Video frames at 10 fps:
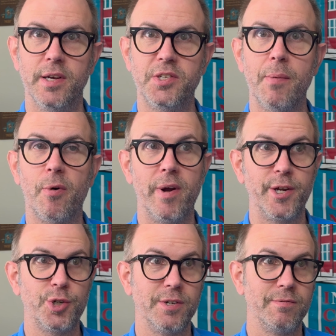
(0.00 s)

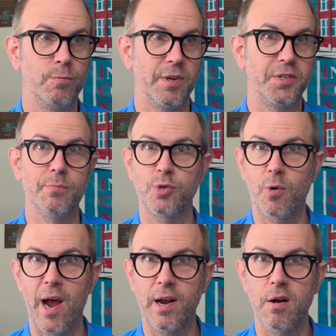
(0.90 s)
separation with some
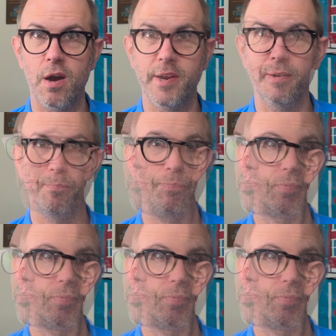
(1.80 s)
track on it.